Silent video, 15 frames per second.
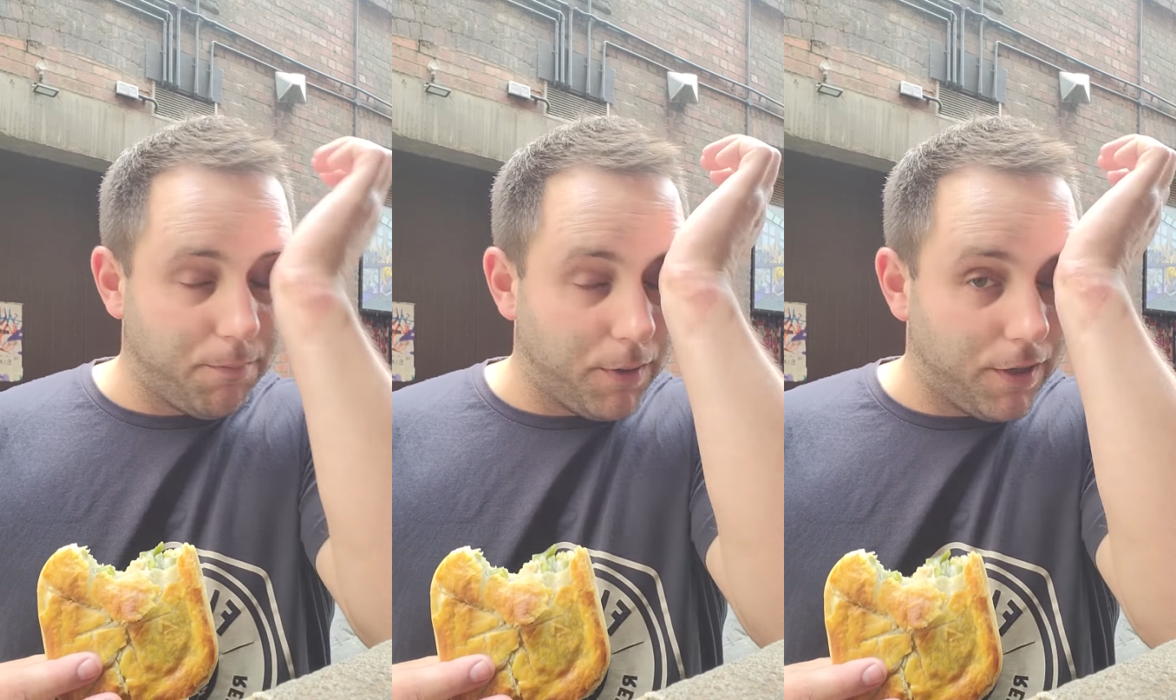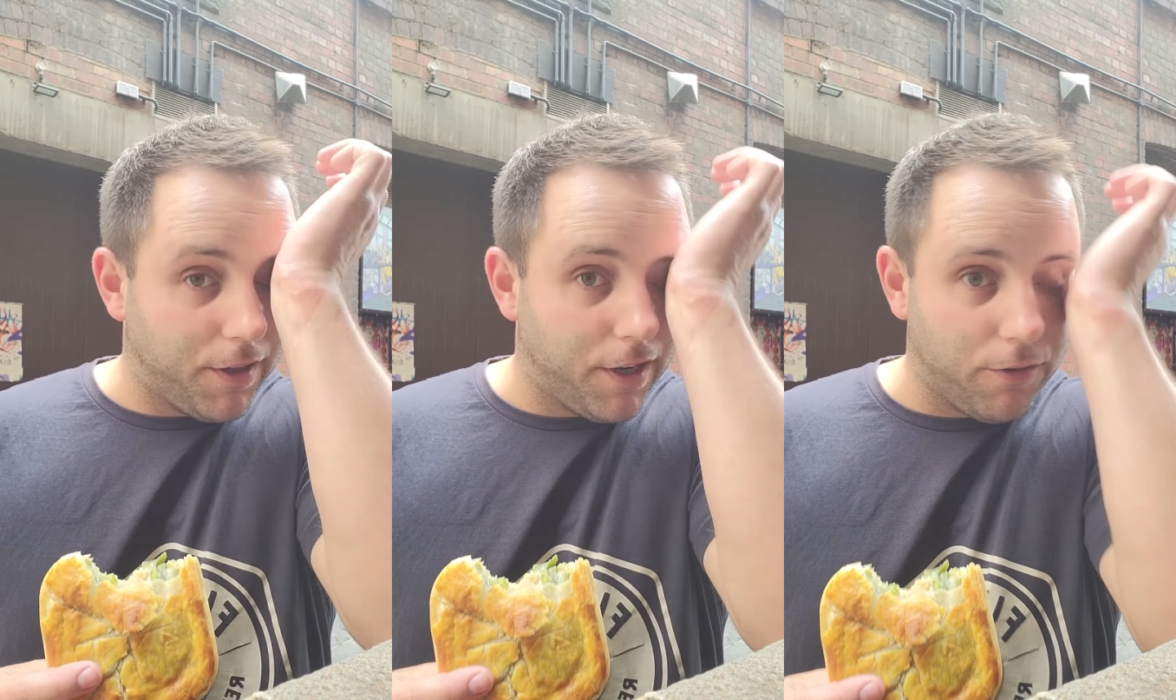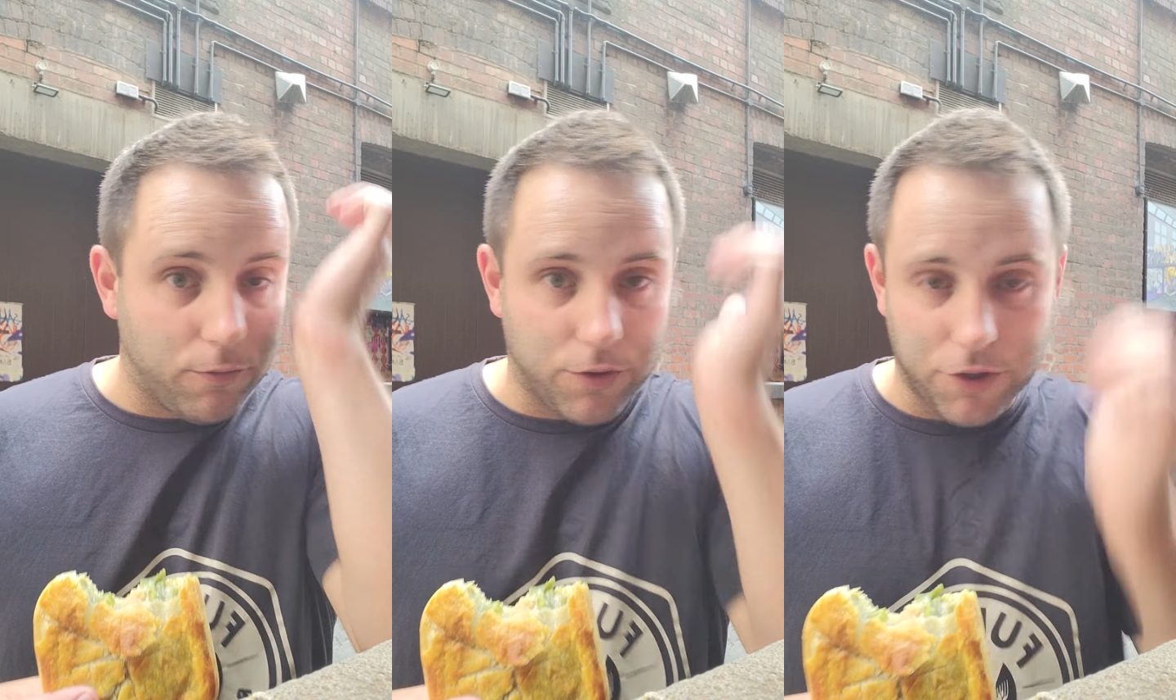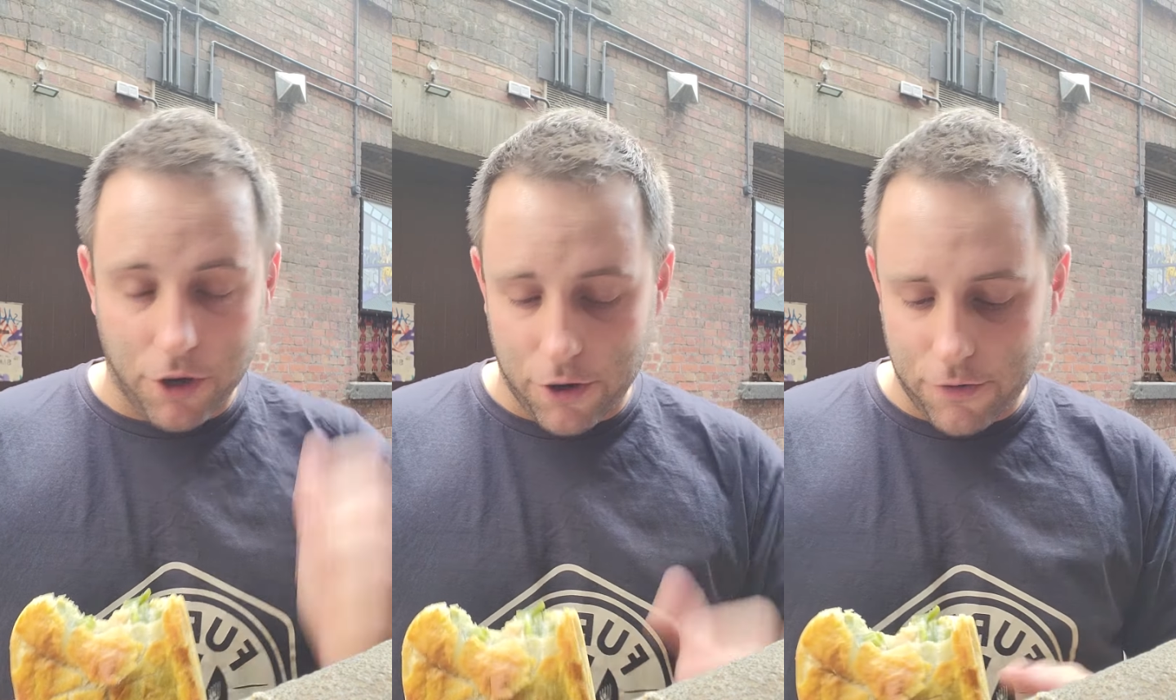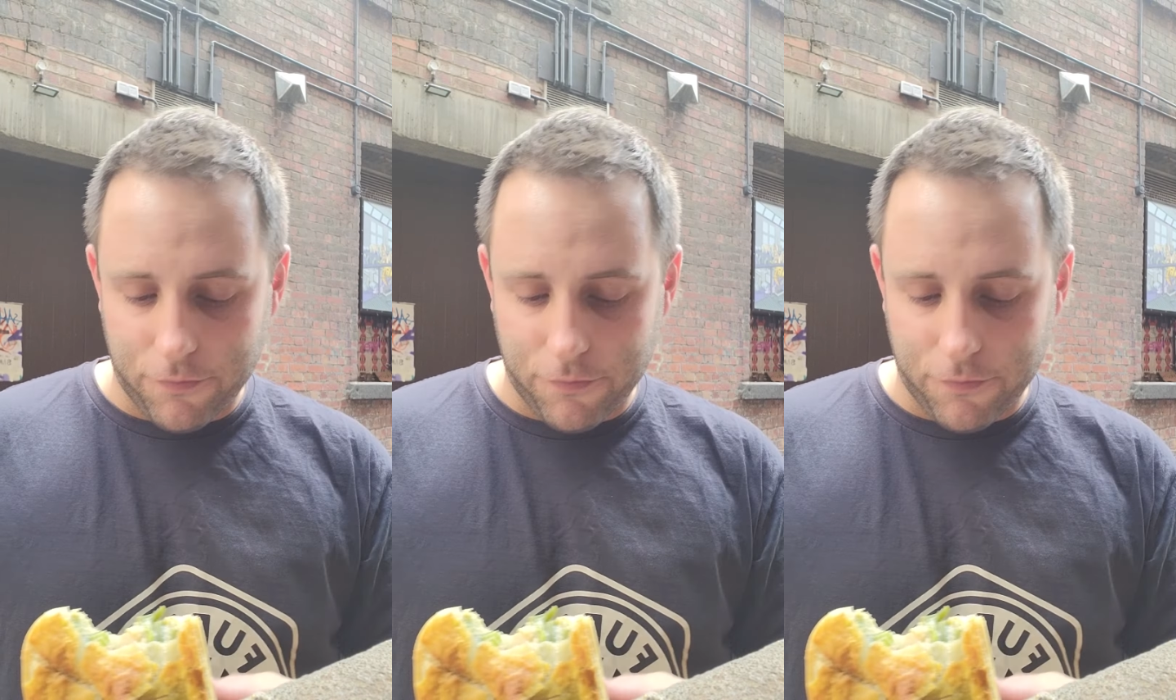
but then also